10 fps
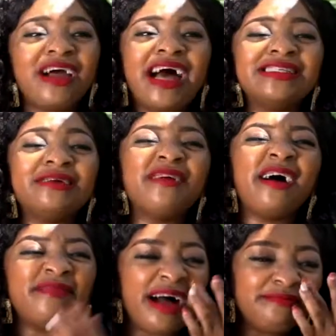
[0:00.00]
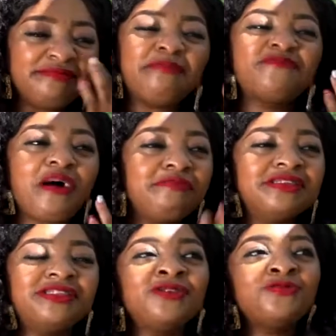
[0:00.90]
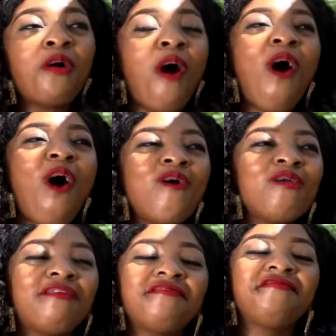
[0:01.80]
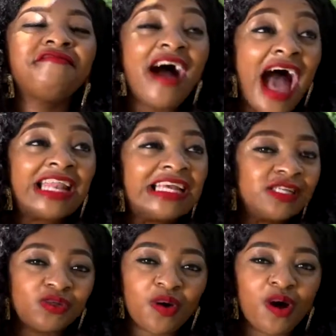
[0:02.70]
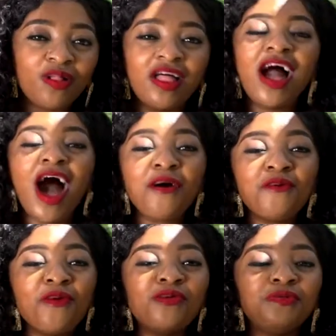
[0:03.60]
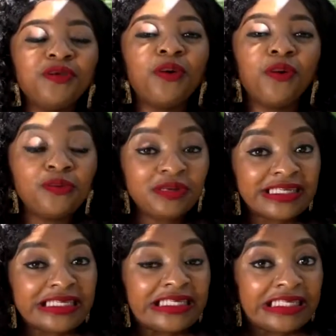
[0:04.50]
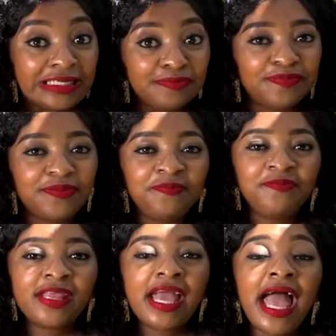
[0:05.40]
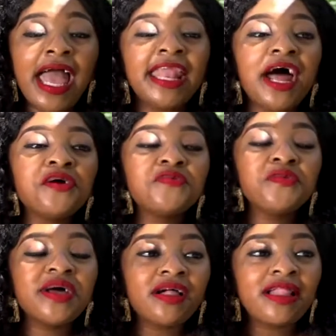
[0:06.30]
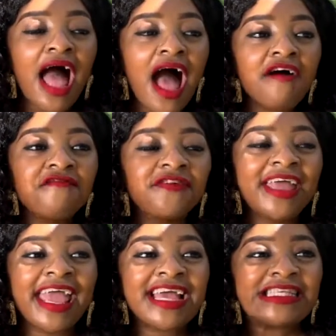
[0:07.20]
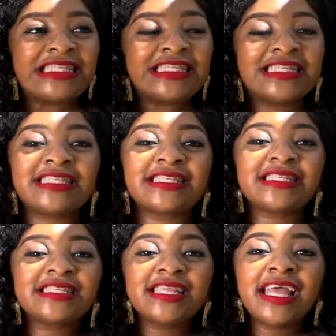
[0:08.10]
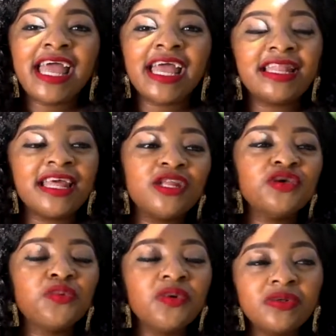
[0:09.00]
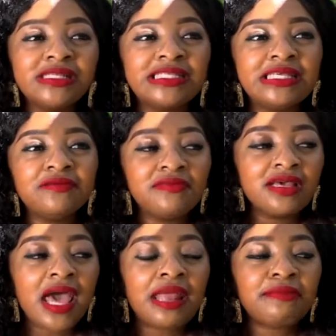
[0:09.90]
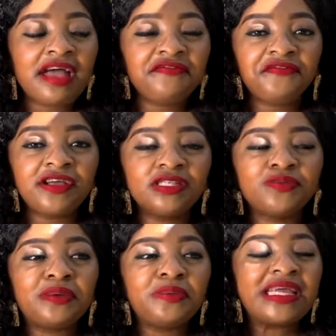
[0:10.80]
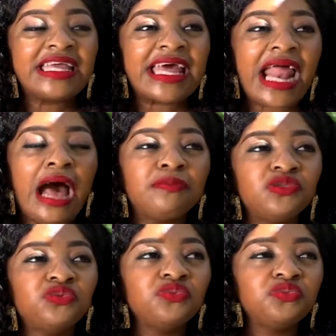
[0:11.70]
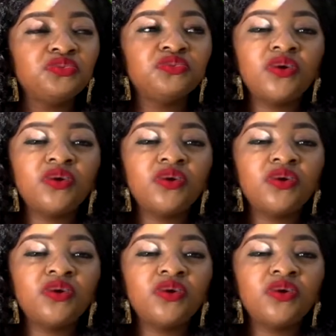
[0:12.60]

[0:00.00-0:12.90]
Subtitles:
guys, I'm promising you a whole lot of fun as well. I won't be always deep. And I will have guests. And then you will see me and my friends, what we get up to.